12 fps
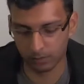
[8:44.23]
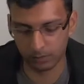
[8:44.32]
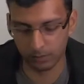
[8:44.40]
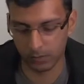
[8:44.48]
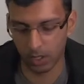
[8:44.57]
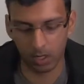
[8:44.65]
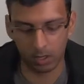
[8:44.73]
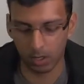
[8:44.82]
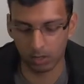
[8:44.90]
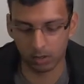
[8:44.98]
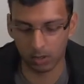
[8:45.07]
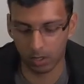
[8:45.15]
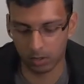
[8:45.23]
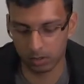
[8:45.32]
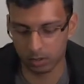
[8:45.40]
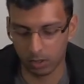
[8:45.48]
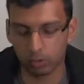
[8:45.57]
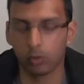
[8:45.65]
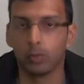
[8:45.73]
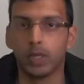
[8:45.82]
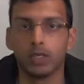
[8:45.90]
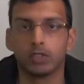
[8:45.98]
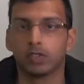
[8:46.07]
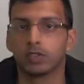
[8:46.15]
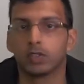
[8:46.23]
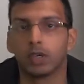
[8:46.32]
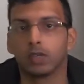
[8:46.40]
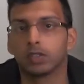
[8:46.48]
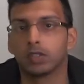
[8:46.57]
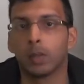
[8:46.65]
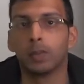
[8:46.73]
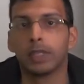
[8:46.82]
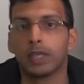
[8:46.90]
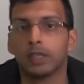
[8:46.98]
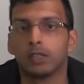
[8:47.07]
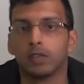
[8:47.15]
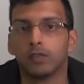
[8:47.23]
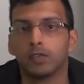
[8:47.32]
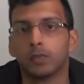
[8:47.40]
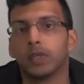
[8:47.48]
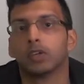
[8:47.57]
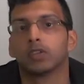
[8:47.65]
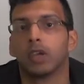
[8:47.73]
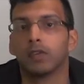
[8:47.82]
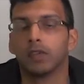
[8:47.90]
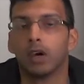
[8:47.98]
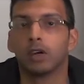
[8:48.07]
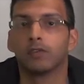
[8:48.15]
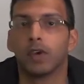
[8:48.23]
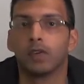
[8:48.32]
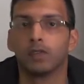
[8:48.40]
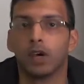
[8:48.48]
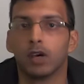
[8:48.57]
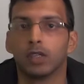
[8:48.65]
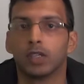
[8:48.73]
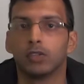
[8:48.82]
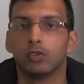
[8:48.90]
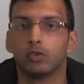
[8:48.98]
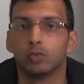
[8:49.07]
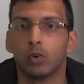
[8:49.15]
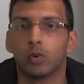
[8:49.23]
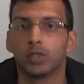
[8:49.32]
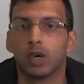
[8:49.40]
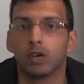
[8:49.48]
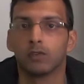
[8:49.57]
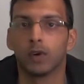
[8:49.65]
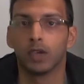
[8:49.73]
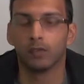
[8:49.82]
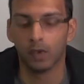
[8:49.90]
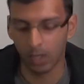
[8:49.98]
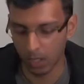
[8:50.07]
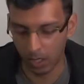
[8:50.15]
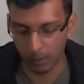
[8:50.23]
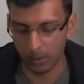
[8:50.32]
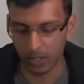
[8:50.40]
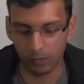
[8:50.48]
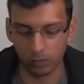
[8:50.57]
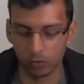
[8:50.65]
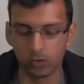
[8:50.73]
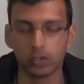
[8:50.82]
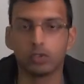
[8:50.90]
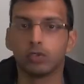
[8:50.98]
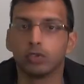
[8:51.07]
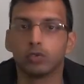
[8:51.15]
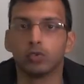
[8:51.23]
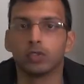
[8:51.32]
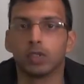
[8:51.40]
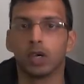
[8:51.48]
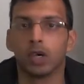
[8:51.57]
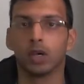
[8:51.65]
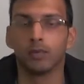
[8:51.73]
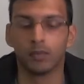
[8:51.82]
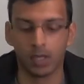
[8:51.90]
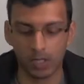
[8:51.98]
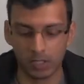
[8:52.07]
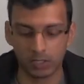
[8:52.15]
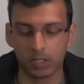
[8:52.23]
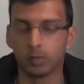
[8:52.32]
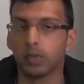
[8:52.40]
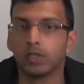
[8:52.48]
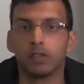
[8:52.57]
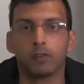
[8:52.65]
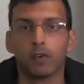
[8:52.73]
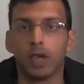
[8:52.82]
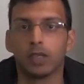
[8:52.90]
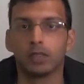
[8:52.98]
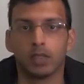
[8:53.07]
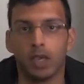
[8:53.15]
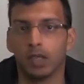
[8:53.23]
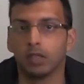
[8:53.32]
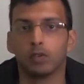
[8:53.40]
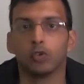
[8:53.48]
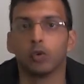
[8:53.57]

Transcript: Yeah, can't complain. Just a couple negatives, because I have the R5 now. I tend to shoot more with the R5, but I've used this to shoot sunbirds in flight, and there's no